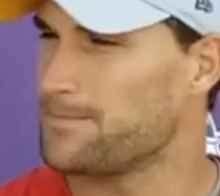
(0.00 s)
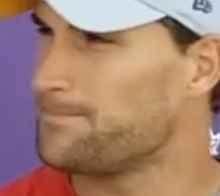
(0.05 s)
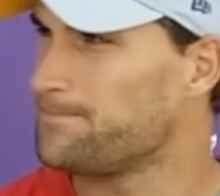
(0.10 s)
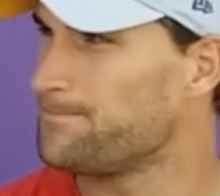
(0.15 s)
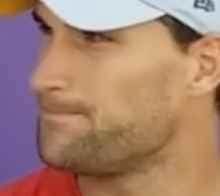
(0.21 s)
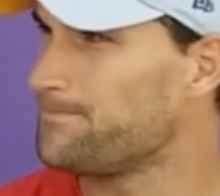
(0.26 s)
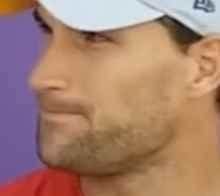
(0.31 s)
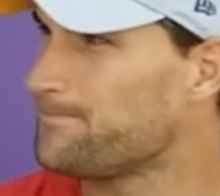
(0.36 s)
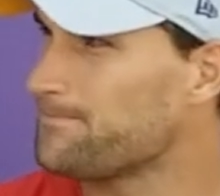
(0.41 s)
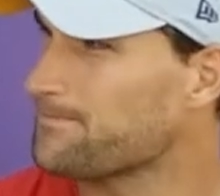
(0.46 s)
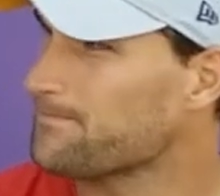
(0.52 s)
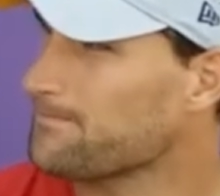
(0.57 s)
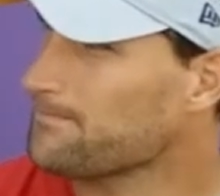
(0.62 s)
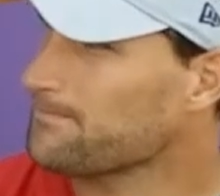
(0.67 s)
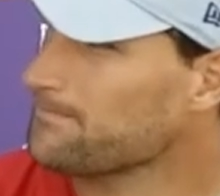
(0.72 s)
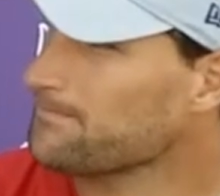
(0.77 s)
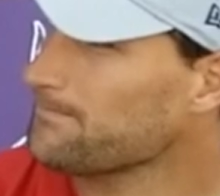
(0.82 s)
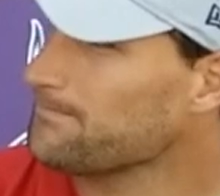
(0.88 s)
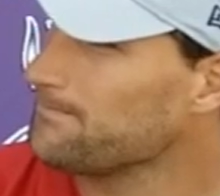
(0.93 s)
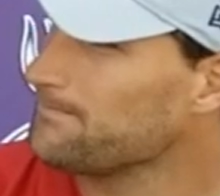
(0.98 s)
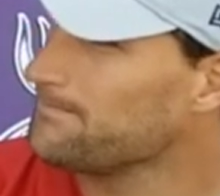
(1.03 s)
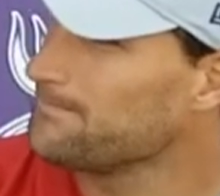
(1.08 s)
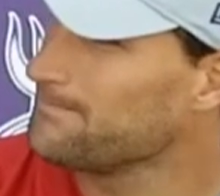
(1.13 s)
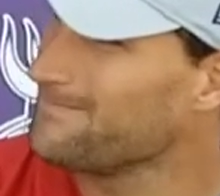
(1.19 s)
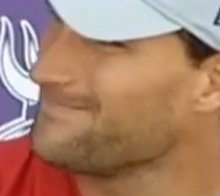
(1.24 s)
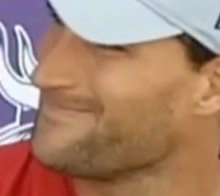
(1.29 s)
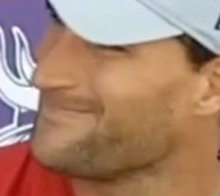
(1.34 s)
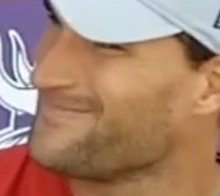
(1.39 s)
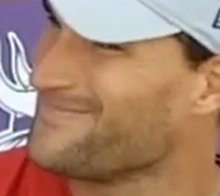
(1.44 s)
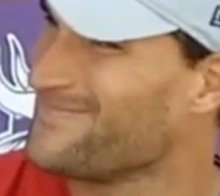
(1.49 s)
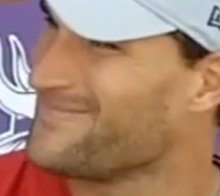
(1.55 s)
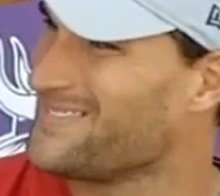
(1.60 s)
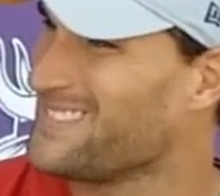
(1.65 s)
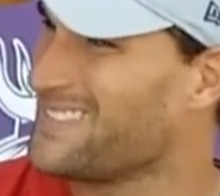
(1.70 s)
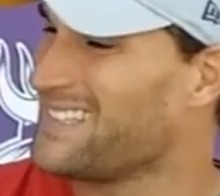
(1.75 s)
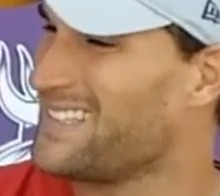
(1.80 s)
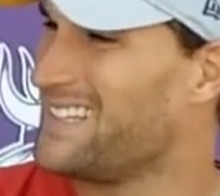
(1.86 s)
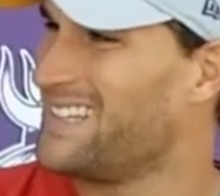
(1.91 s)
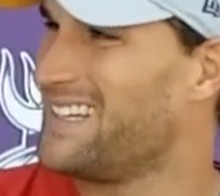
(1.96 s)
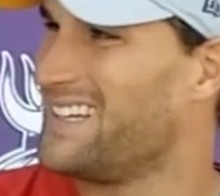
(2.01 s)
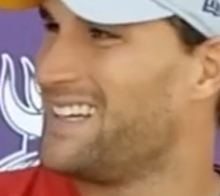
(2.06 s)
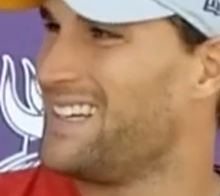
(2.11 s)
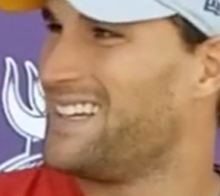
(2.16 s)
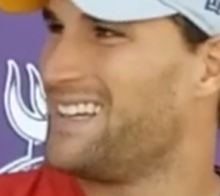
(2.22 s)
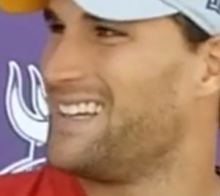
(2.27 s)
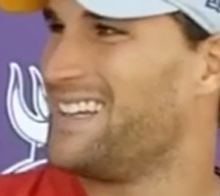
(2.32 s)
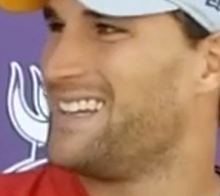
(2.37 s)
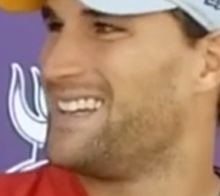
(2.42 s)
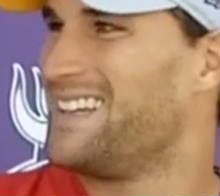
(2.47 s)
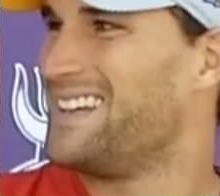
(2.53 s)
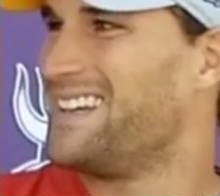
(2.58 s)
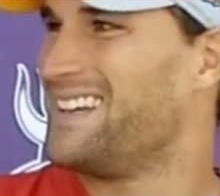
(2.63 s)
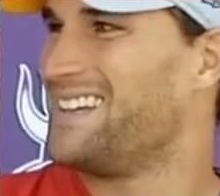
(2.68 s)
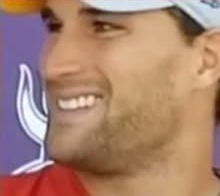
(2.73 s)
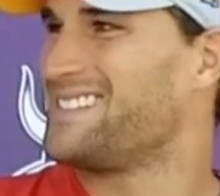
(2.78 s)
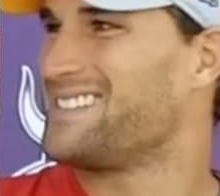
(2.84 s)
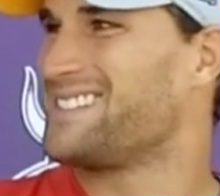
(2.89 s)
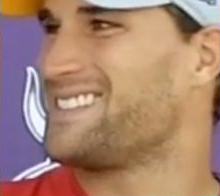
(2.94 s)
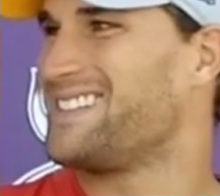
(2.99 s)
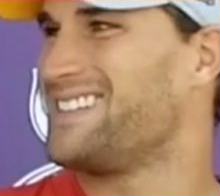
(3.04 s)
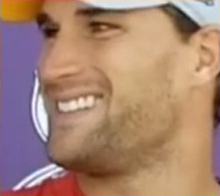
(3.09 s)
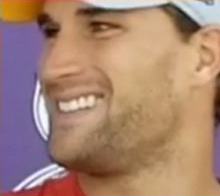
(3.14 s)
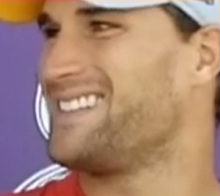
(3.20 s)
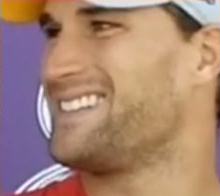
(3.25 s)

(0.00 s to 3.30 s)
Are you the kind of guy that takes kind of those things to build?